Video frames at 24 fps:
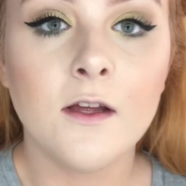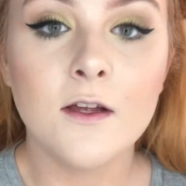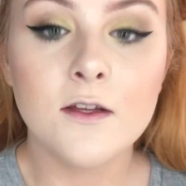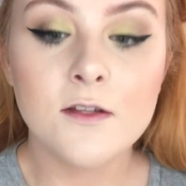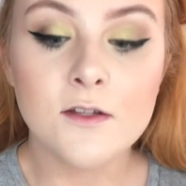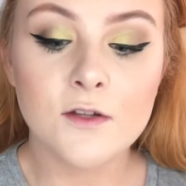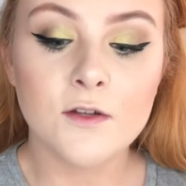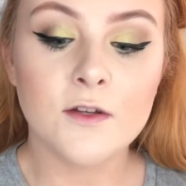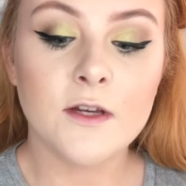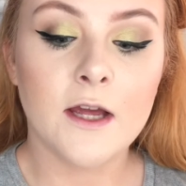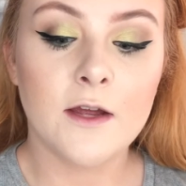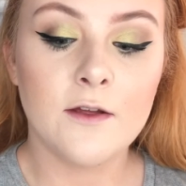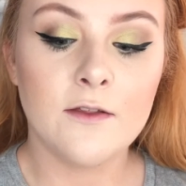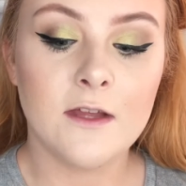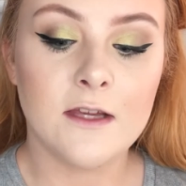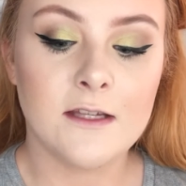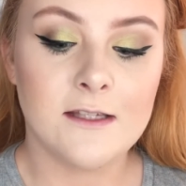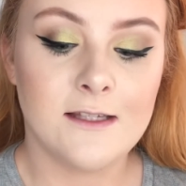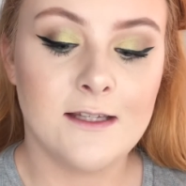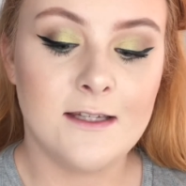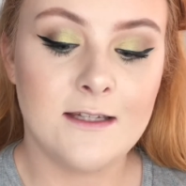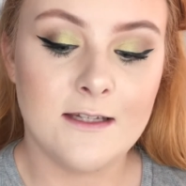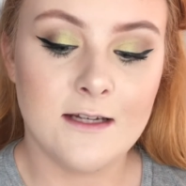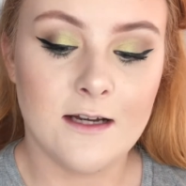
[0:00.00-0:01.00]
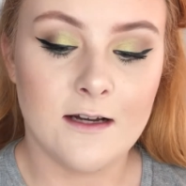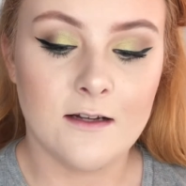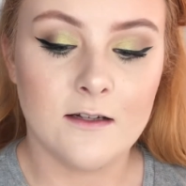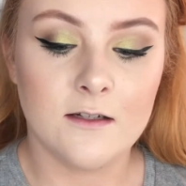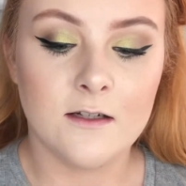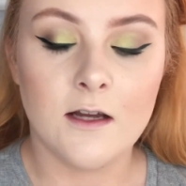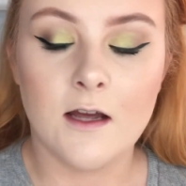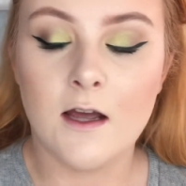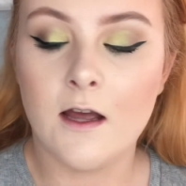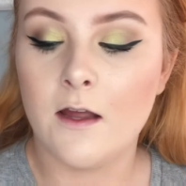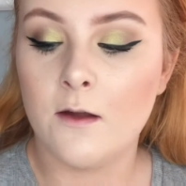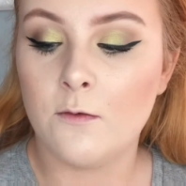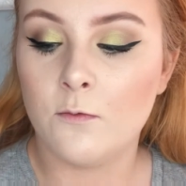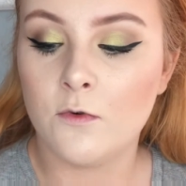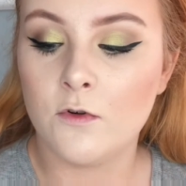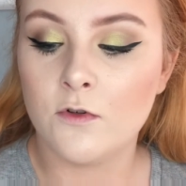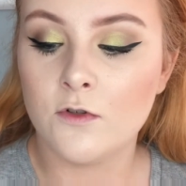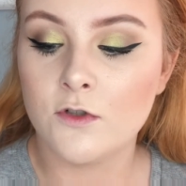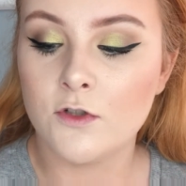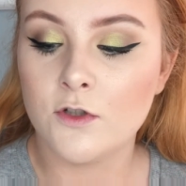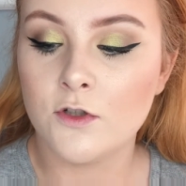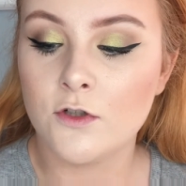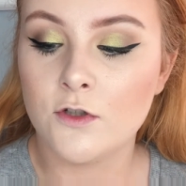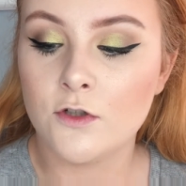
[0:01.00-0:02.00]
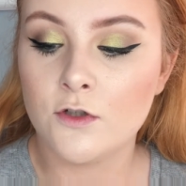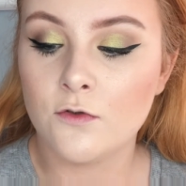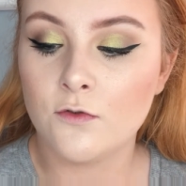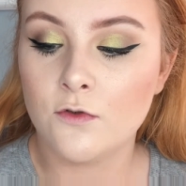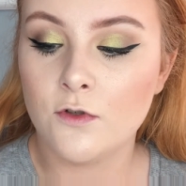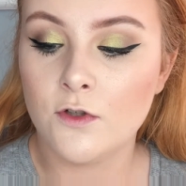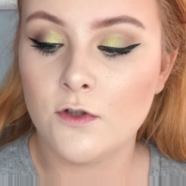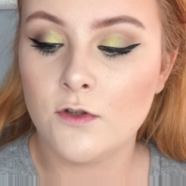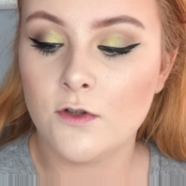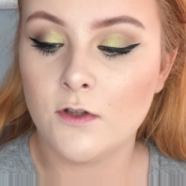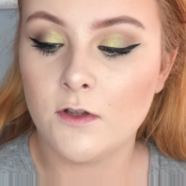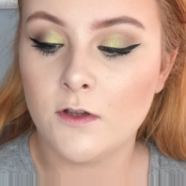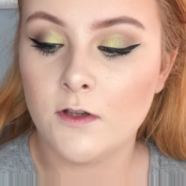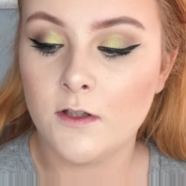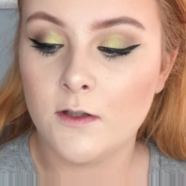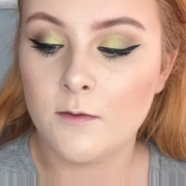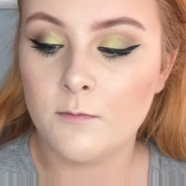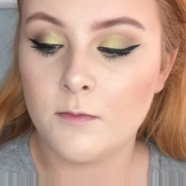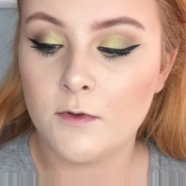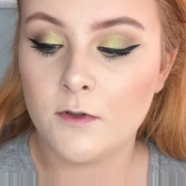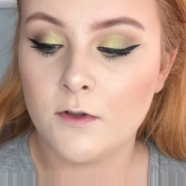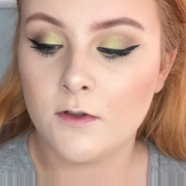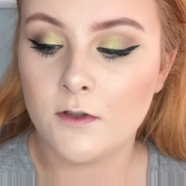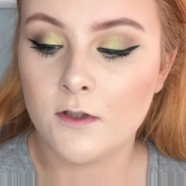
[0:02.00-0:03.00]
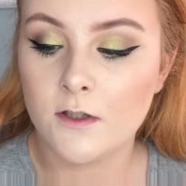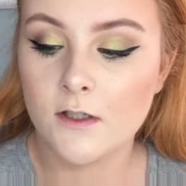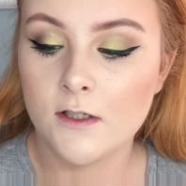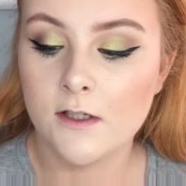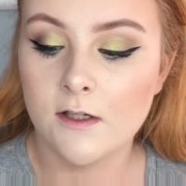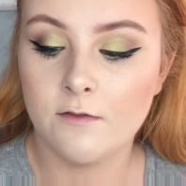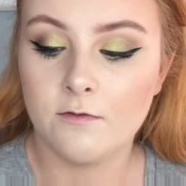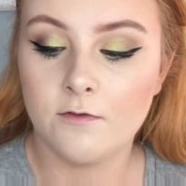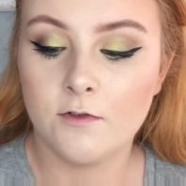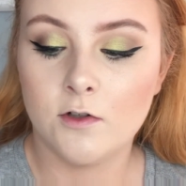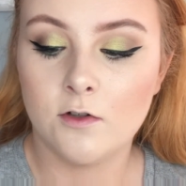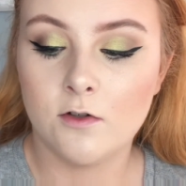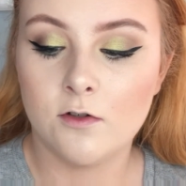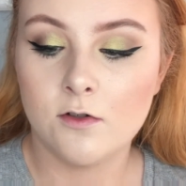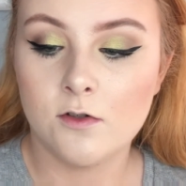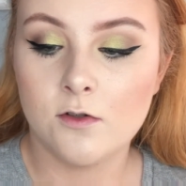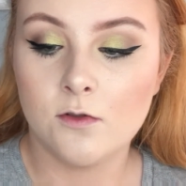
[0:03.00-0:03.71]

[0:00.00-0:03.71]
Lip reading: So now that's done, I want to show you the lip products I've got.